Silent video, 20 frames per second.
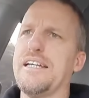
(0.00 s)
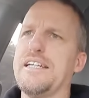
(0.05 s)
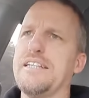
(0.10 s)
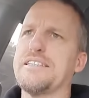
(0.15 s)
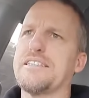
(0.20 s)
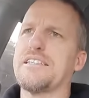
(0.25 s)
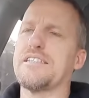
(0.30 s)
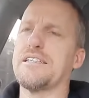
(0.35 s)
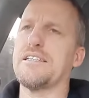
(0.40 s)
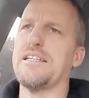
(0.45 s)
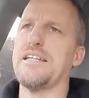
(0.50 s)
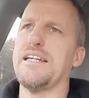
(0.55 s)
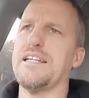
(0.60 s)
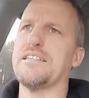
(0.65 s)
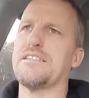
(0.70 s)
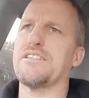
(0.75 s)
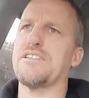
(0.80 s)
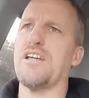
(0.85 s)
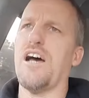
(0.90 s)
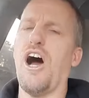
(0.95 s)
it's
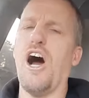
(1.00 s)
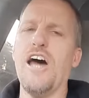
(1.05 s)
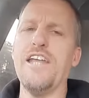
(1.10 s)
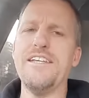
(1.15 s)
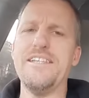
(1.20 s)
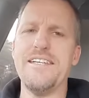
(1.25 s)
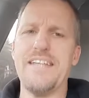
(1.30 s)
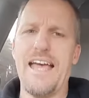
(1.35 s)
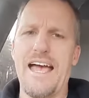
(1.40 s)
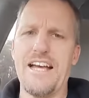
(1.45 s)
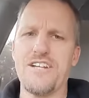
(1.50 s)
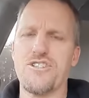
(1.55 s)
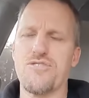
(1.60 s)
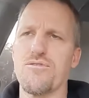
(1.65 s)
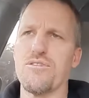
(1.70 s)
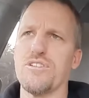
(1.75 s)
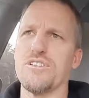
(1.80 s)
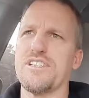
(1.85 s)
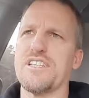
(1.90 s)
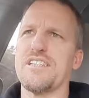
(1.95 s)
it's
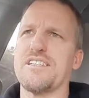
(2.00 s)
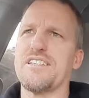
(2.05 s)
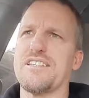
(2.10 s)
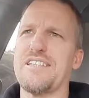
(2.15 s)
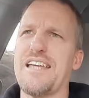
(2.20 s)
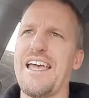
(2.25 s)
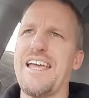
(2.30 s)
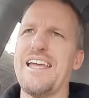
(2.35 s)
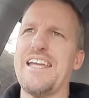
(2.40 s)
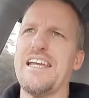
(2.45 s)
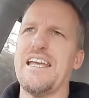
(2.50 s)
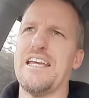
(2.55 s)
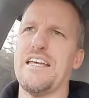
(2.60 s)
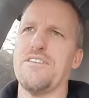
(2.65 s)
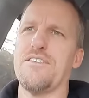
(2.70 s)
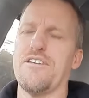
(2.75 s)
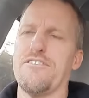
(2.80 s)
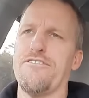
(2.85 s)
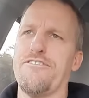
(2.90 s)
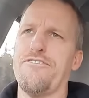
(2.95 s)
unnatural to stay
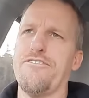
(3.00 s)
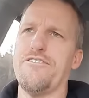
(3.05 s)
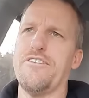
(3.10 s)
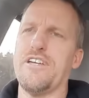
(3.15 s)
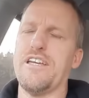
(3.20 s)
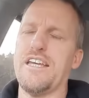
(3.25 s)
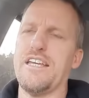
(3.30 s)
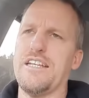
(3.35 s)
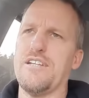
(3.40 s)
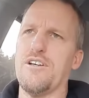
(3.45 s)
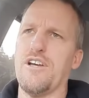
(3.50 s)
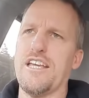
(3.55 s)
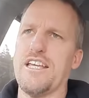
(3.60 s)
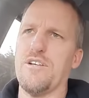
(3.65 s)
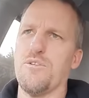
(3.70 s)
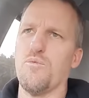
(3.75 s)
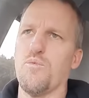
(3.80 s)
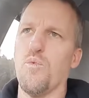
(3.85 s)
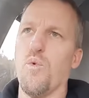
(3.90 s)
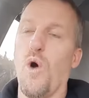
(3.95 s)
in the in
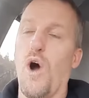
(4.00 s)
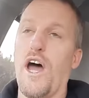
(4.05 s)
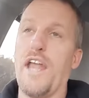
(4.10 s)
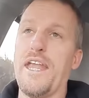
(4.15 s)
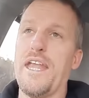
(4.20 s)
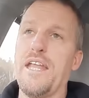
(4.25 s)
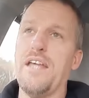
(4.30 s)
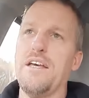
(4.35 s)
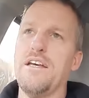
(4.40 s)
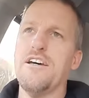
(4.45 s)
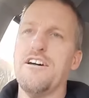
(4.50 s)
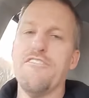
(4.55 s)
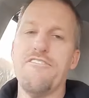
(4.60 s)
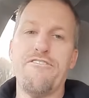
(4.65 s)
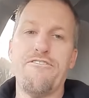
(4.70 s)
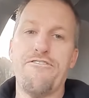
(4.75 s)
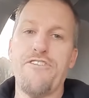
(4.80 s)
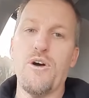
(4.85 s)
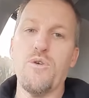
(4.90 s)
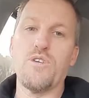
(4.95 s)
in one
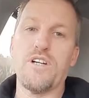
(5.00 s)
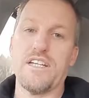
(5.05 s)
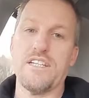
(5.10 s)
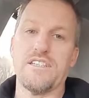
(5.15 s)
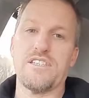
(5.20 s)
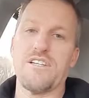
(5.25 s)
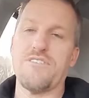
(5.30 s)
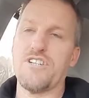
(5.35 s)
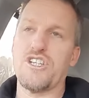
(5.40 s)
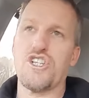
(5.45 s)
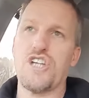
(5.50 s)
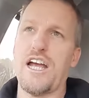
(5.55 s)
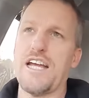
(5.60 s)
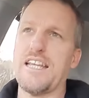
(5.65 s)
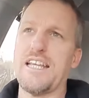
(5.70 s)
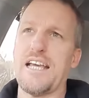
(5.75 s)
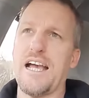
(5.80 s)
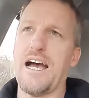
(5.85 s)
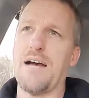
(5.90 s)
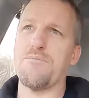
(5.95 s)
focus of a
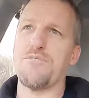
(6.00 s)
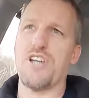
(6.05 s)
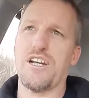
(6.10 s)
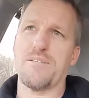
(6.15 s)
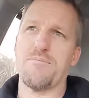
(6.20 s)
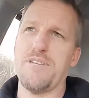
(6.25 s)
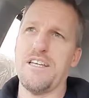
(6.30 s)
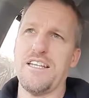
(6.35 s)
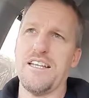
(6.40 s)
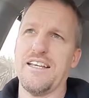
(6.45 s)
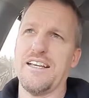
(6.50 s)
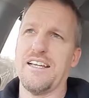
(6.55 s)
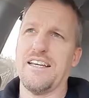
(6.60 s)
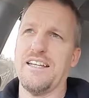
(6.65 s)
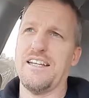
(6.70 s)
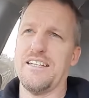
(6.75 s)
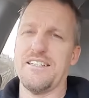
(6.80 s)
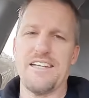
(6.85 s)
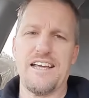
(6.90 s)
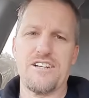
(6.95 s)
shiny object, meaning
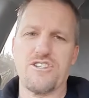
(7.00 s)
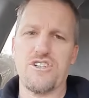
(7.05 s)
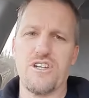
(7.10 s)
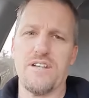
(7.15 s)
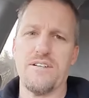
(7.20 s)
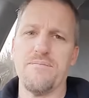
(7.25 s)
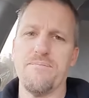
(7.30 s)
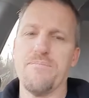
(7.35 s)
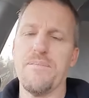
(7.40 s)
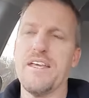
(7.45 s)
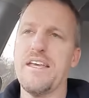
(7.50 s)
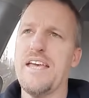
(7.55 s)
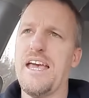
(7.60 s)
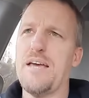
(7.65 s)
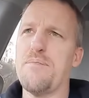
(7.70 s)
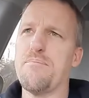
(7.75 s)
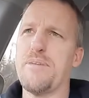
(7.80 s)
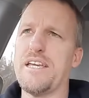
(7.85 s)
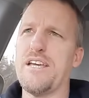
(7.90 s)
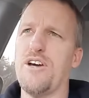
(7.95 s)
an addiction
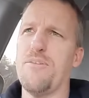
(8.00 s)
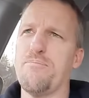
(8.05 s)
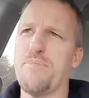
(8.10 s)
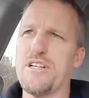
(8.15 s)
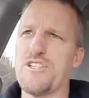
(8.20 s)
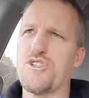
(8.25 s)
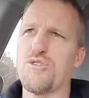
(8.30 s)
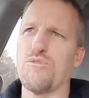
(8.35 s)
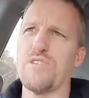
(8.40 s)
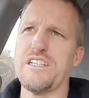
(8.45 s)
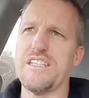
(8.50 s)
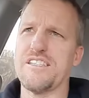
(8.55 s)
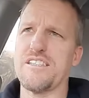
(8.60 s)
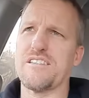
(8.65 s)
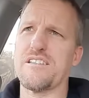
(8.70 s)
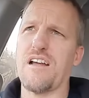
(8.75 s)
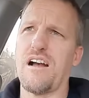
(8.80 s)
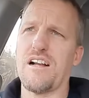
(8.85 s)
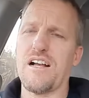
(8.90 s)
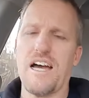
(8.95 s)
and be habitually
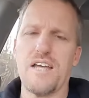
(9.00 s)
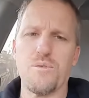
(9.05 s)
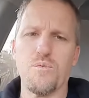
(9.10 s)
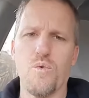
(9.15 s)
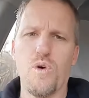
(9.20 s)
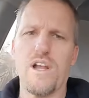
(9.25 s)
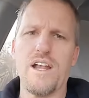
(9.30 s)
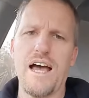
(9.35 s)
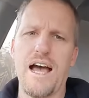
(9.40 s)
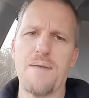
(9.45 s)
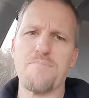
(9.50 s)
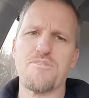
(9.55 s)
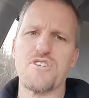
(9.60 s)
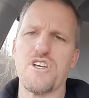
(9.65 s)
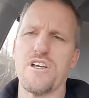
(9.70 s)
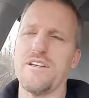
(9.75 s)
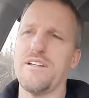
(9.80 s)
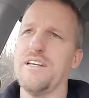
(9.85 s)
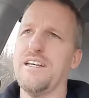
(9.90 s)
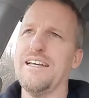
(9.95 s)
stuck on one
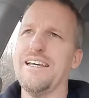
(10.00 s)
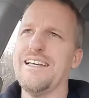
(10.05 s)
option.